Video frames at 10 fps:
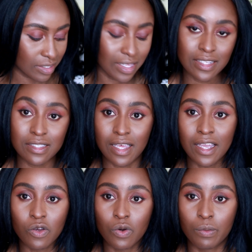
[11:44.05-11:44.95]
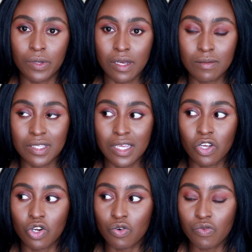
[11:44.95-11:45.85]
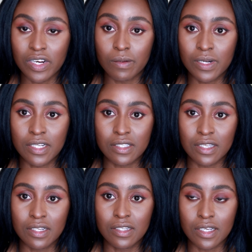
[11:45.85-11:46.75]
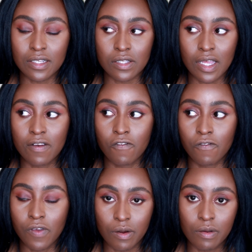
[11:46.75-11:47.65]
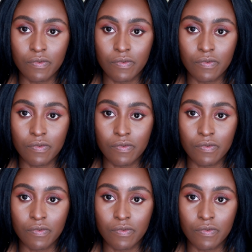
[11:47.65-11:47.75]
that cycle becomes incredibly tedious and very,